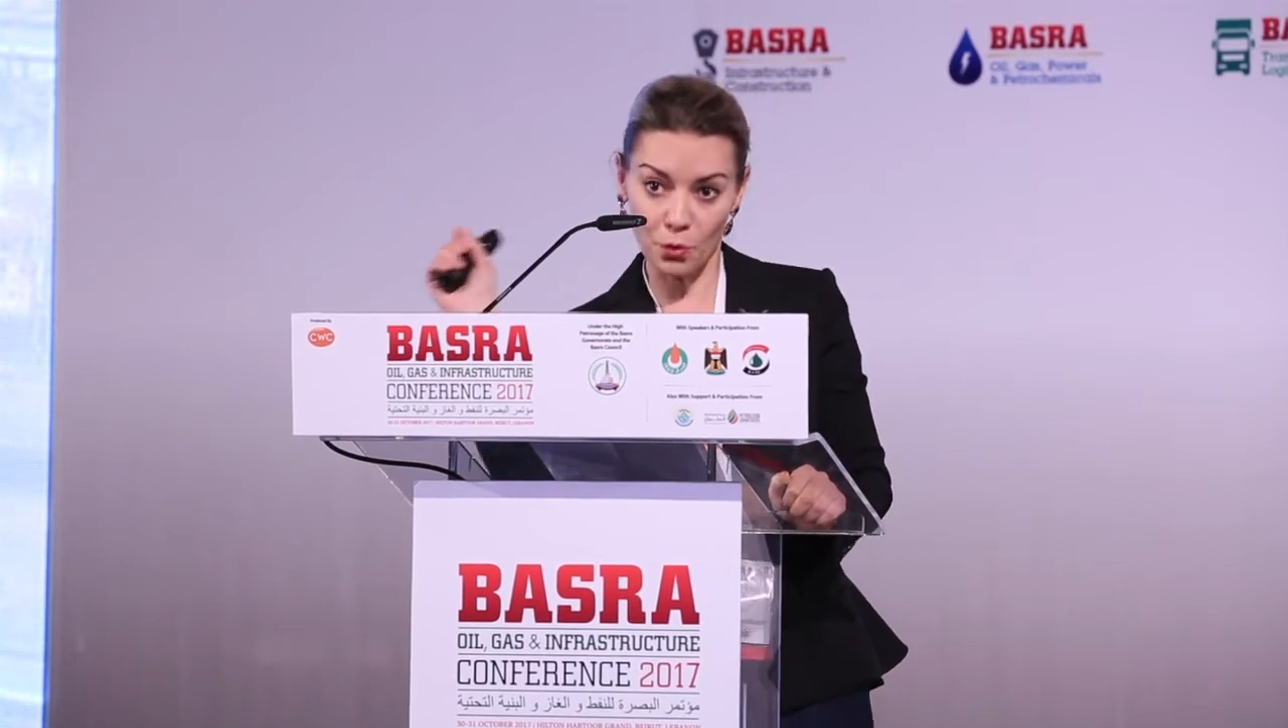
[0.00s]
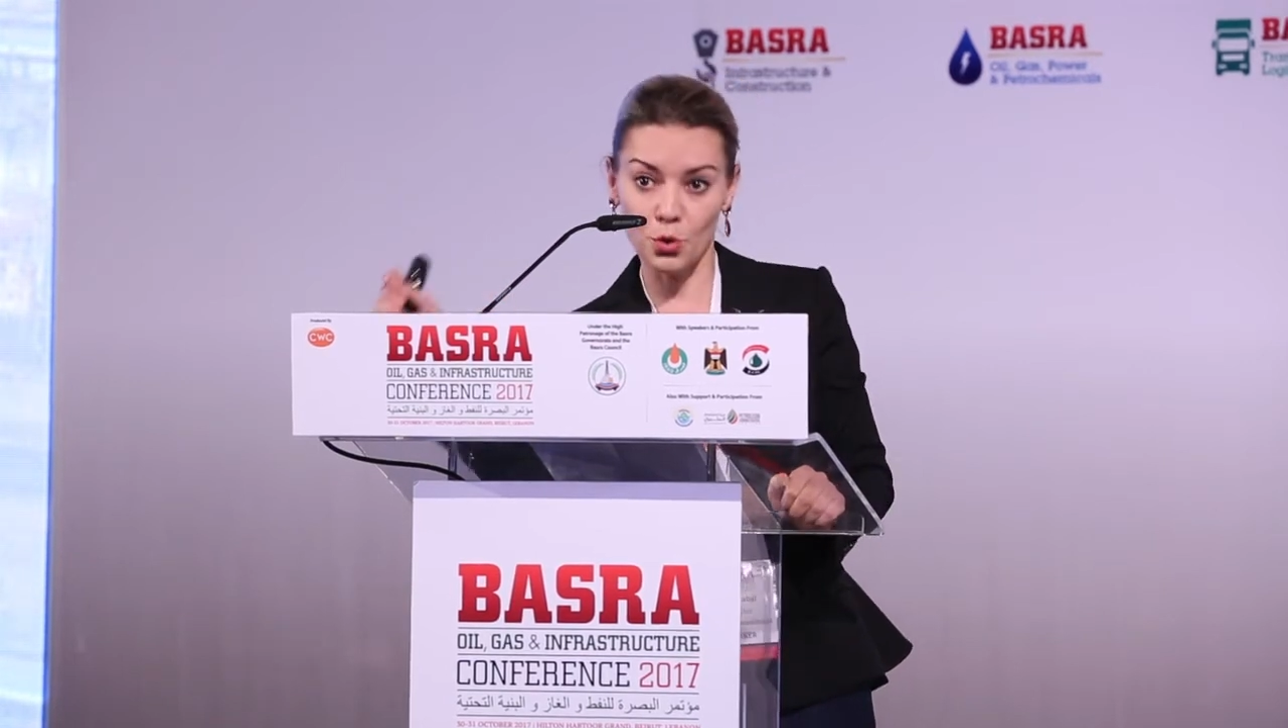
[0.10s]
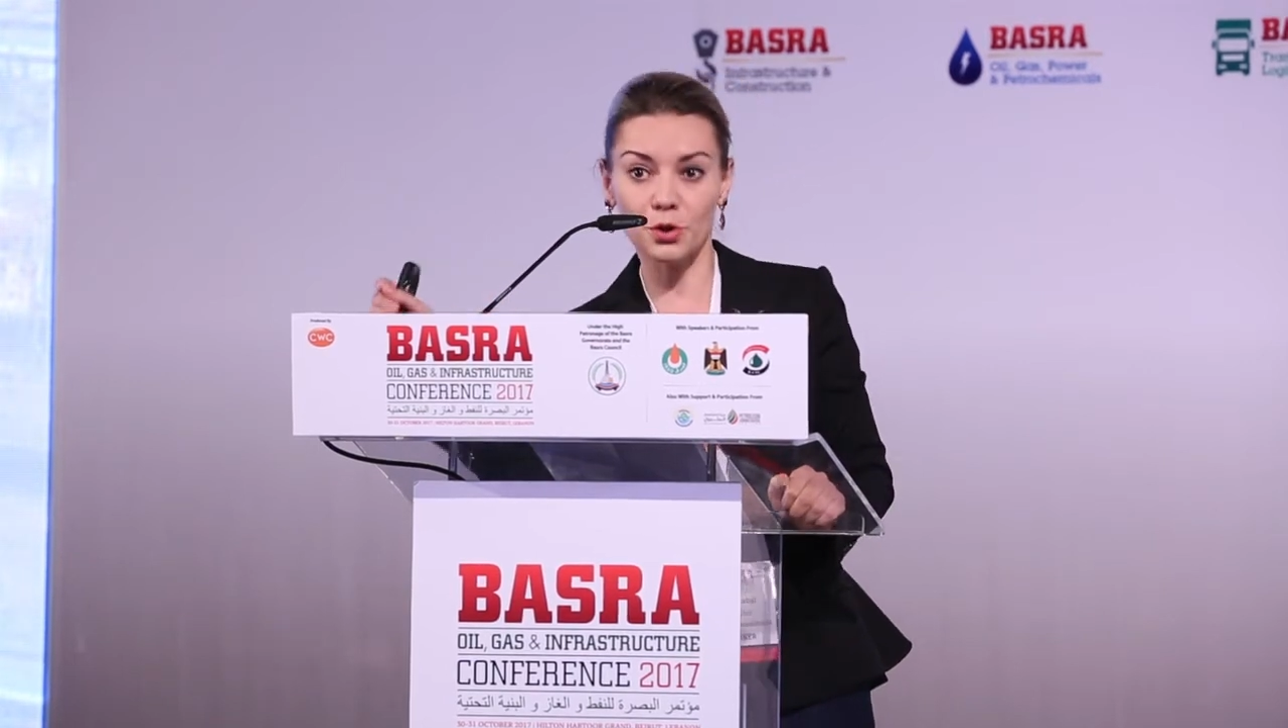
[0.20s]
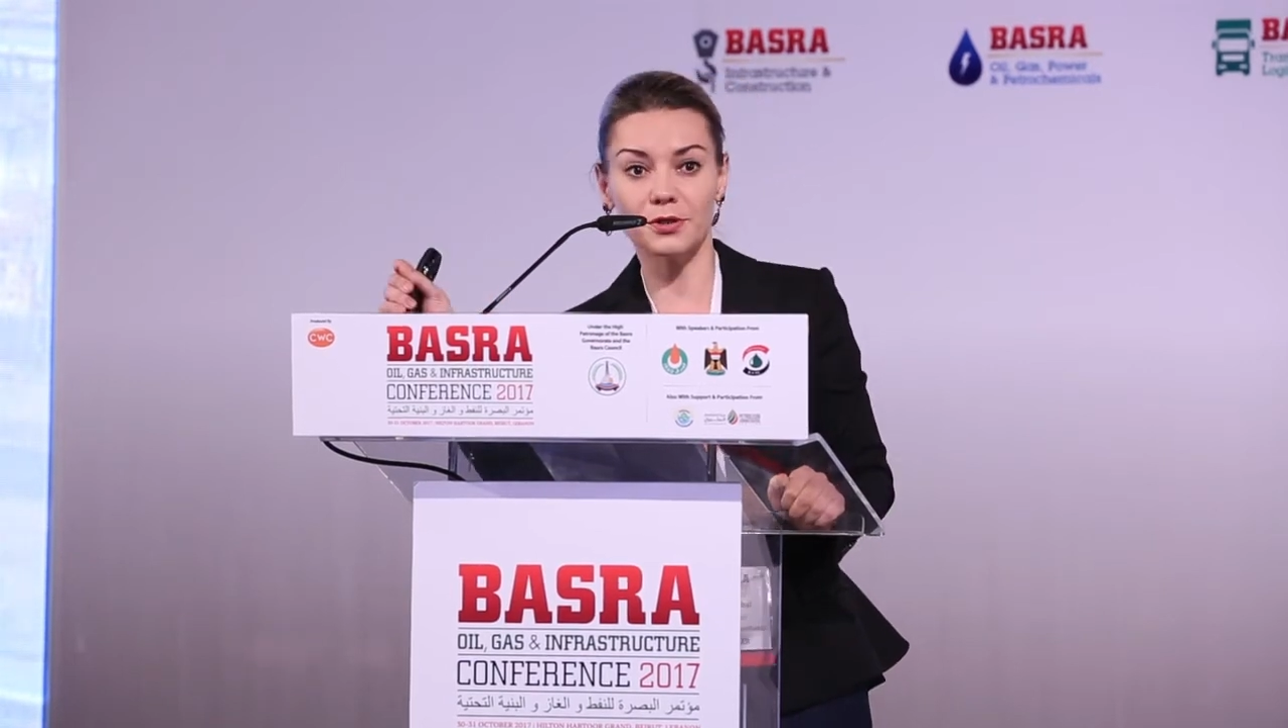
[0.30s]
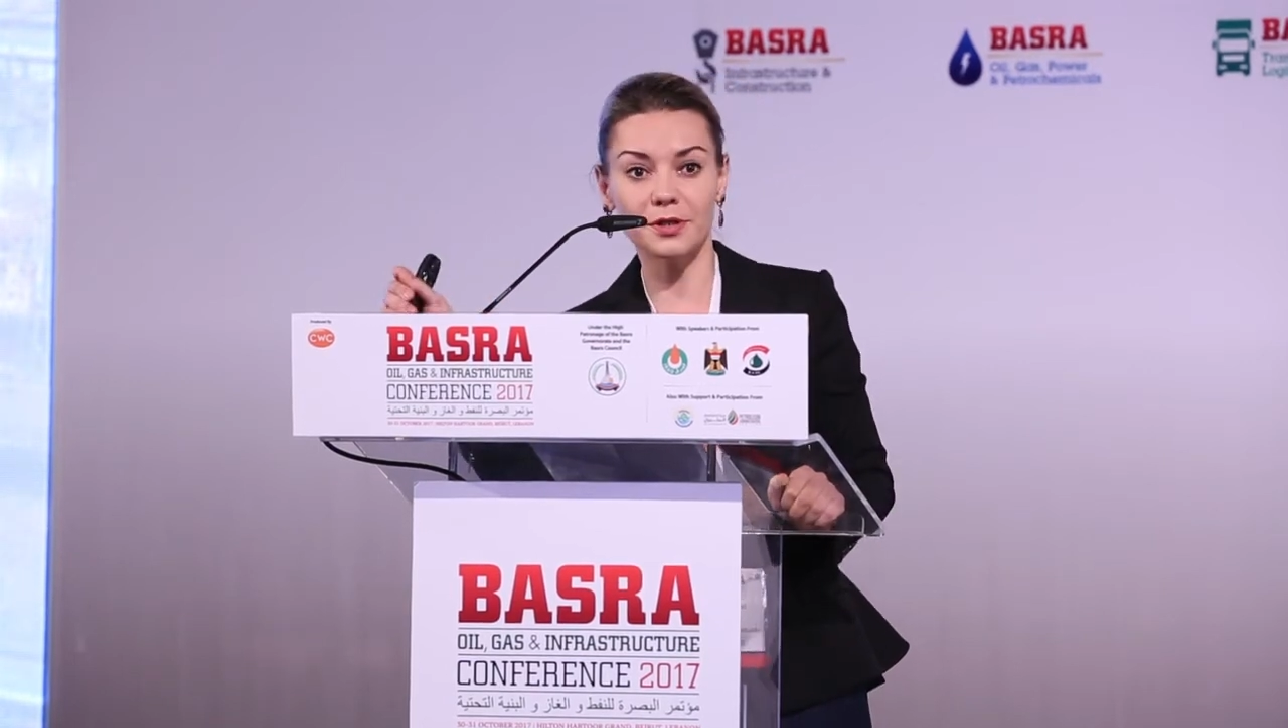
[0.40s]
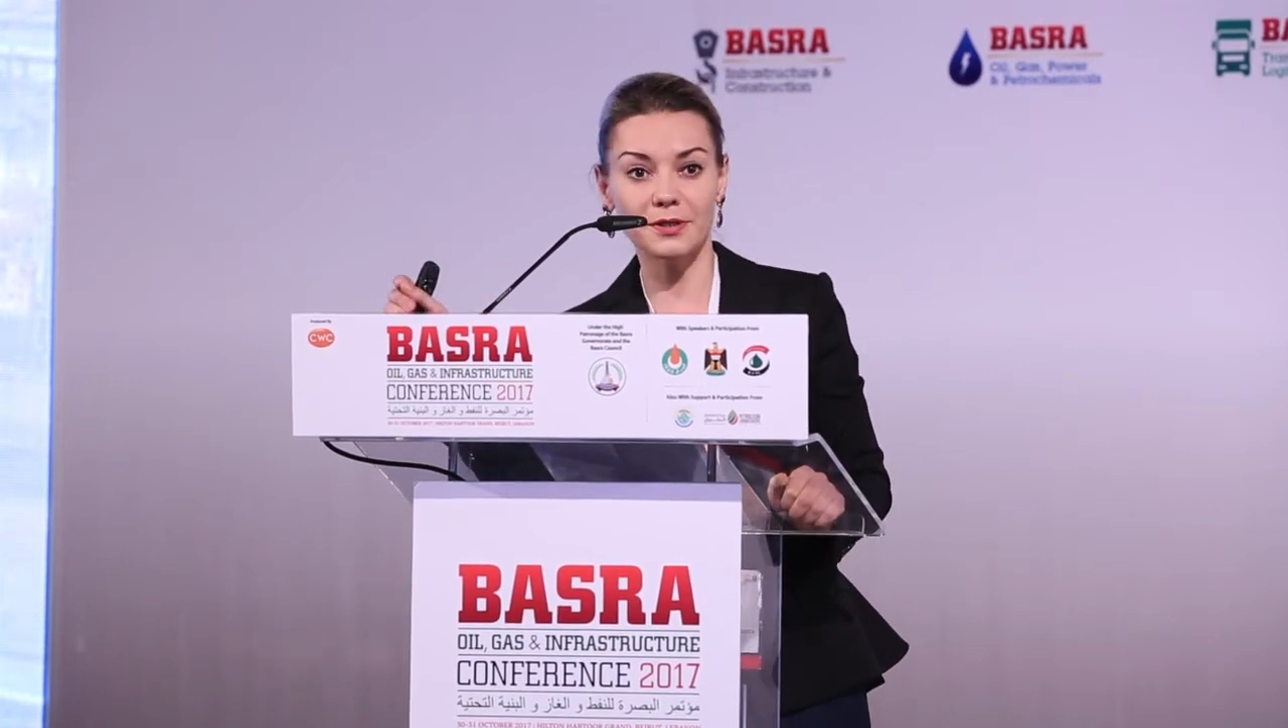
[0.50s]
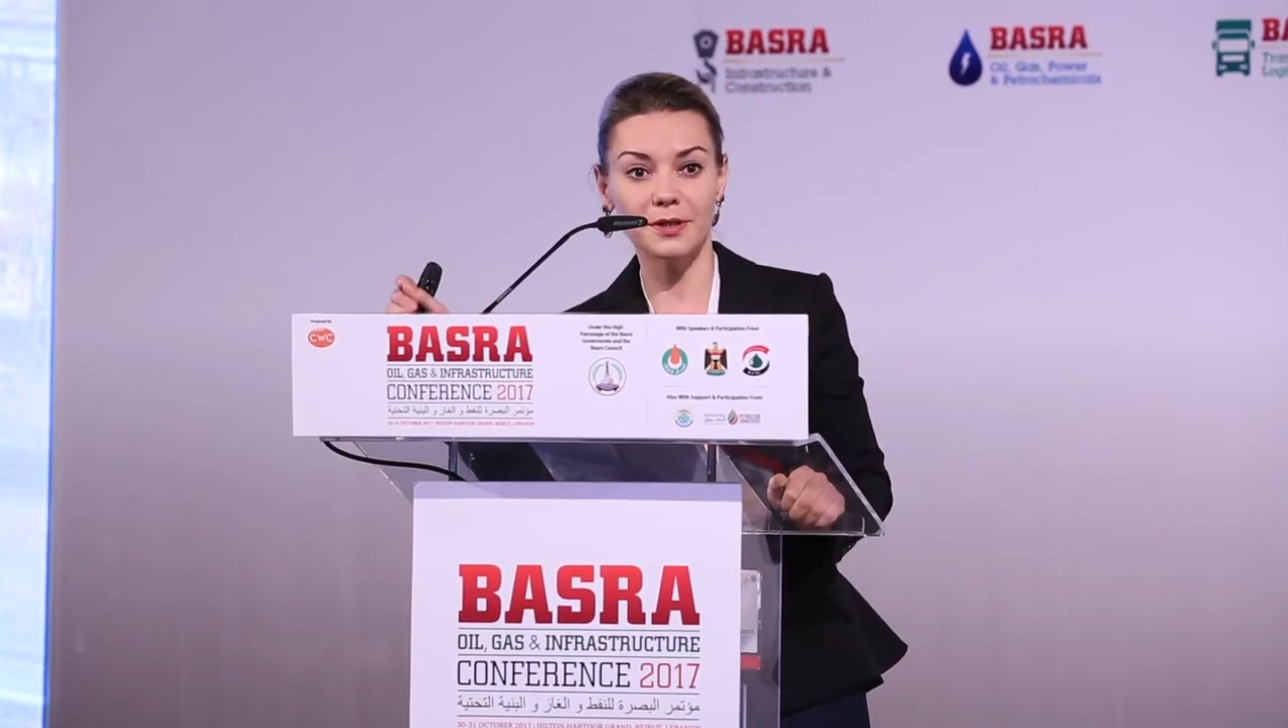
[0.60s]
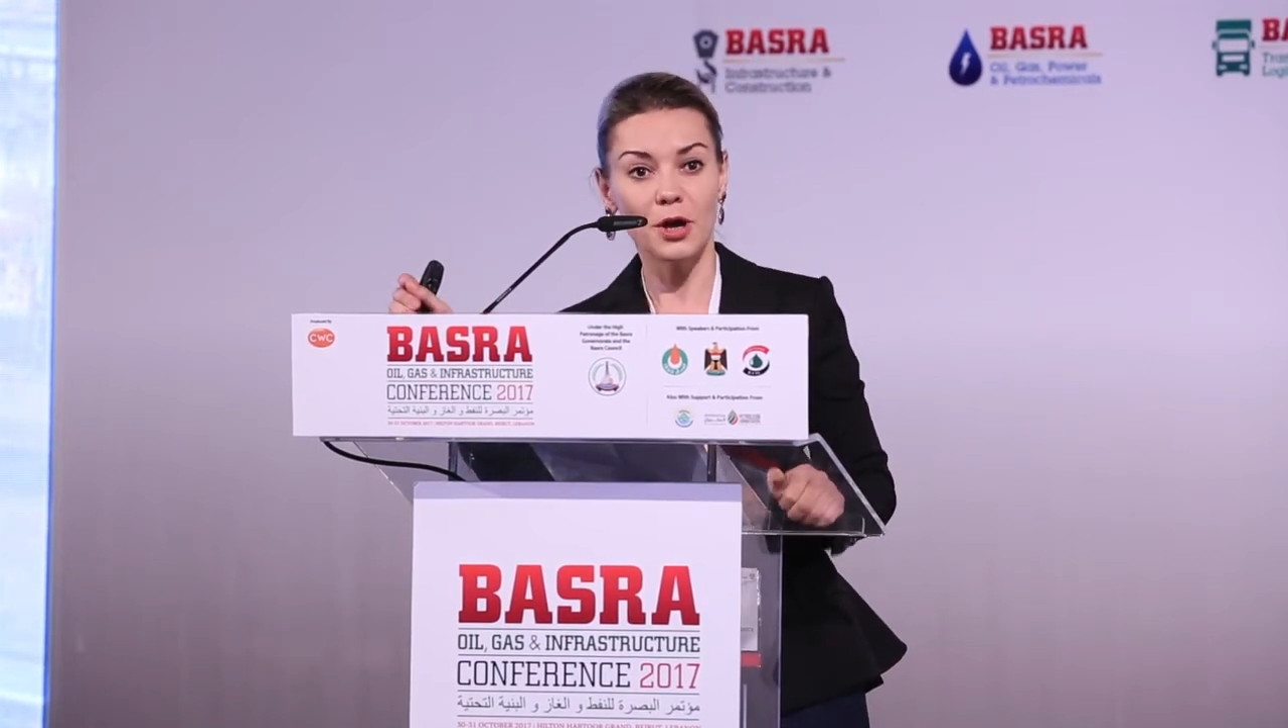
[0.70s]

ordered